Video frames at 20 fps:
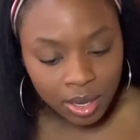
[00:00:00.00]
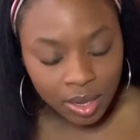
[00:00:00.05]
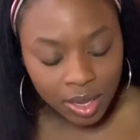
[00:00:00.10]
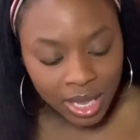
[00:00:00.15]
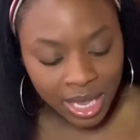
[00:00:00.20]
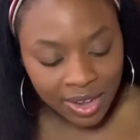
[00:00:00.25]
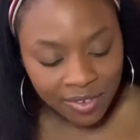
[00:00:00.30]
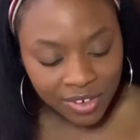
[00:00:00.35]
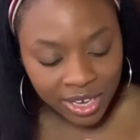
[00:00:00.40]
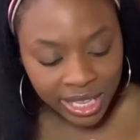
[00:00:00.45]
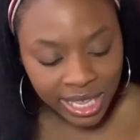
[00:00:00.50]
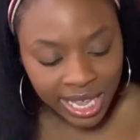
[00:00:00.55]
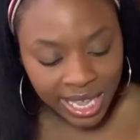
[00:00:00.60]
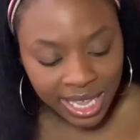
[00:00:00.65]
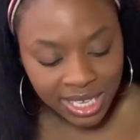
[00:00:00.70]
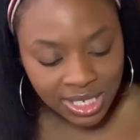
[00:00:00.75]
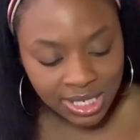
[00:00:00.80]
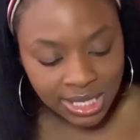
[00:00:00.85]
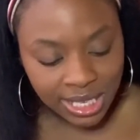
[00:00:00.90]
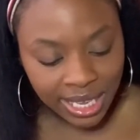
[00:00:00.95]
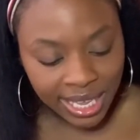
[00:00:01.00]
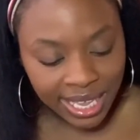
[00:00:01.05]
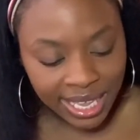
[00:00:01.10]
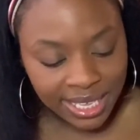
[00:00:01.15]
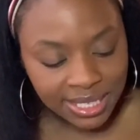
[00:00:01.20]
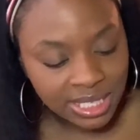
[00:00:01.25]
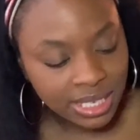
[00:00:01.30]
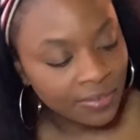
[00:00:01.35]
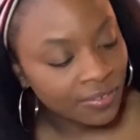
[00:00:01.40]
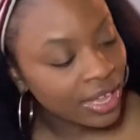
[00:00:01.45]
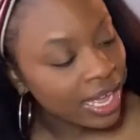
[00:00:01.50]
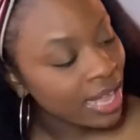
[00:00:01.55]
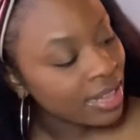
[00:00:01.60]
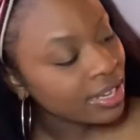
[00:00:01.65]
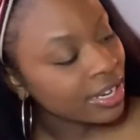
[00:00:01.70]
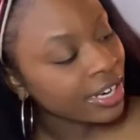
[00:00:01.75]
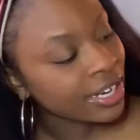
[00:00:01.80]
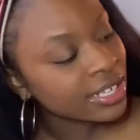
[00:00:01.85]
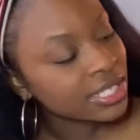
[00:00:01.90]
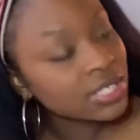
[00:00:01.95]
it really is just a hint of
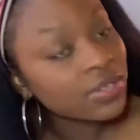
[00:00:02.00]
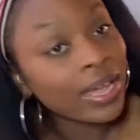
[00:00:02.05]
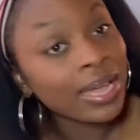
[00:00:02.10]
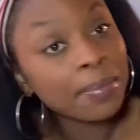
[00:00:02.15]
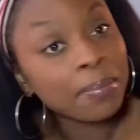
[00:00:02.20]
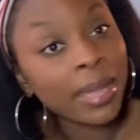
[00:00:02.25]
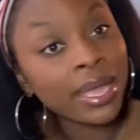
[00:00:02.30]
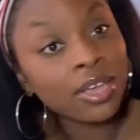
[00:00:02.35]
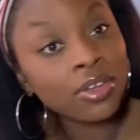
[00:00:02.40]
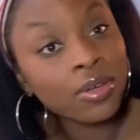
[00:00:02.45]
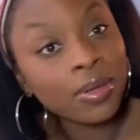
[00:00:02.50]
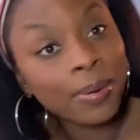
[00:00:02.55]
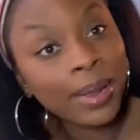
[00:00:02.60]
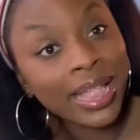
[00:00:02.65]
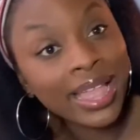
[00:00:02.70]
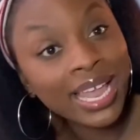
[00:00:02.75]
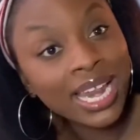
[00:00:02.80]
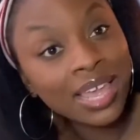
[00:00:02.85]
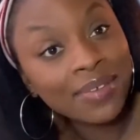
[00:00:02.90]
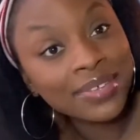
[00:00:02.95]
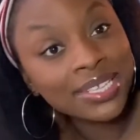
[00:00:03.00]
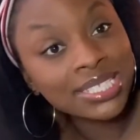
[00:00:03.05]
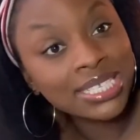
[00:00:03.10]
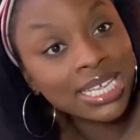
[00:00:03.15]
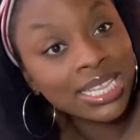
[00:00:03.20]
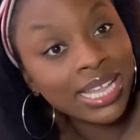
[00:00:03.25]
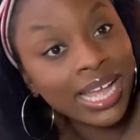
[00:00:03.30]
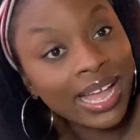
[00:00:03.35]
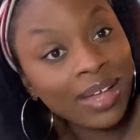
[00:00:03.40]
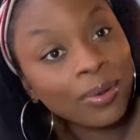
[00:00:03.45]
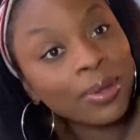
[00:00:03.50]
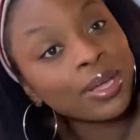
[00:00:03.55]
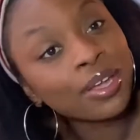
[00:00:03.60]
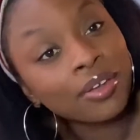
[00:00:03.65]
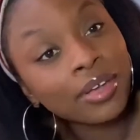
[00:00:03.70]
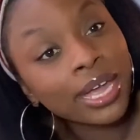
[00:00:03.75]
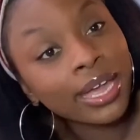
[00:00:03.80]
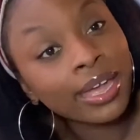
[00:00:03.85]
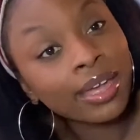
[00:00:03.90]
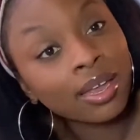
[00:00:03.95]
color. So I might, you probably can't even see that. Well, you
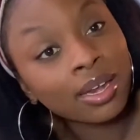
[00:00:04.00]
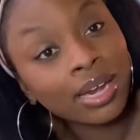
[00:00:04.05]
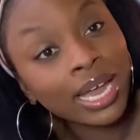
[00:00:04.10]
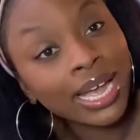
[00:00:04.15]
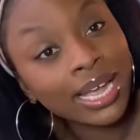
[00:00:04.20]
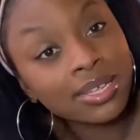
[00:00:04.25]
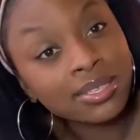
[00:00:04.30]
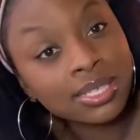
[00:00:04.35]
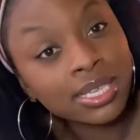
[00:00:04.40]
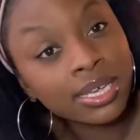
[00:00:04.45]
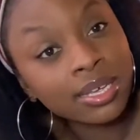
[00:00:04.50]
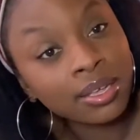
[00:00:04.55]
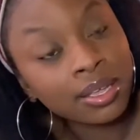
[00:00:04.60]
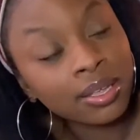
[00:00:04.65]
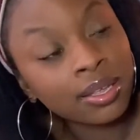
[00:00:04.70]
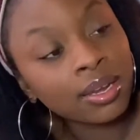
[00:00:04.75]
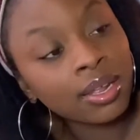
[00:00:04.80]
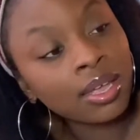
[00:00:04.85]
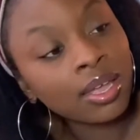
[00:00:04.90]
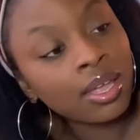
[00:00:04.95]
can, I can see it.